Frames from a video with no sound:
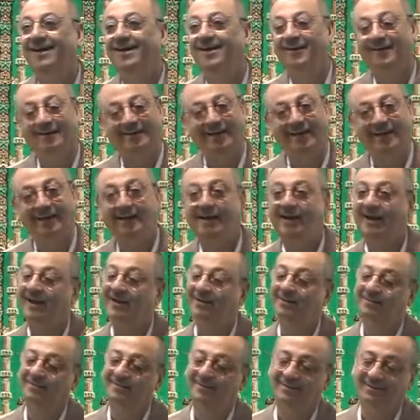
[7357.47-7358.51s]
Okay,
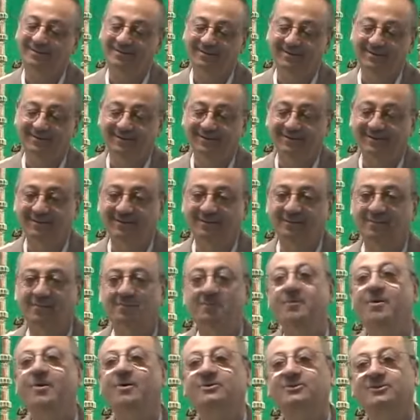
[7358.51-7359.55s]
and
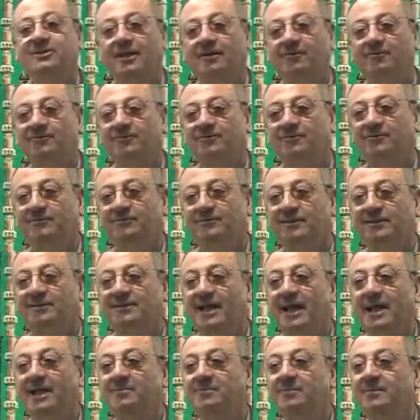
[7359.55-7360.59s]
most of the
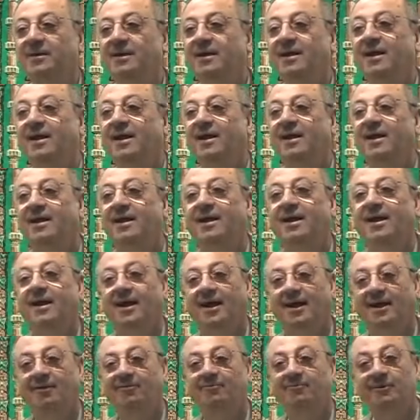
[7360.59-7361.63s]
time
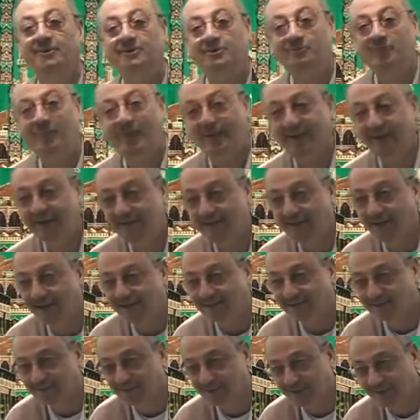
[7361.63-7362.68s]
her whispering
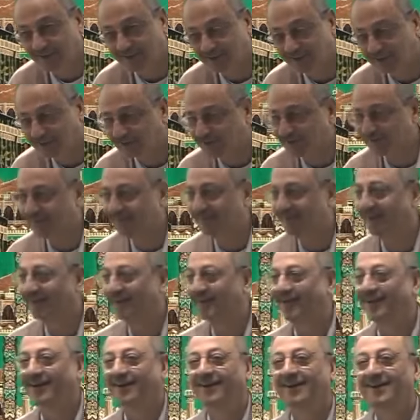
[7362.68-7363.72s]
answers,
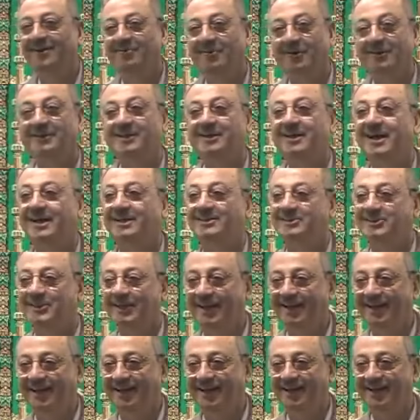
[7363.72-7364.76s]
what did I
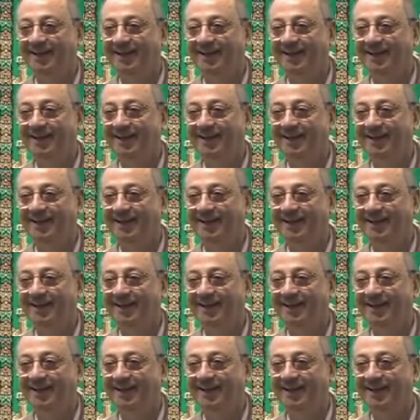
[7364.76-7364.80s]
say?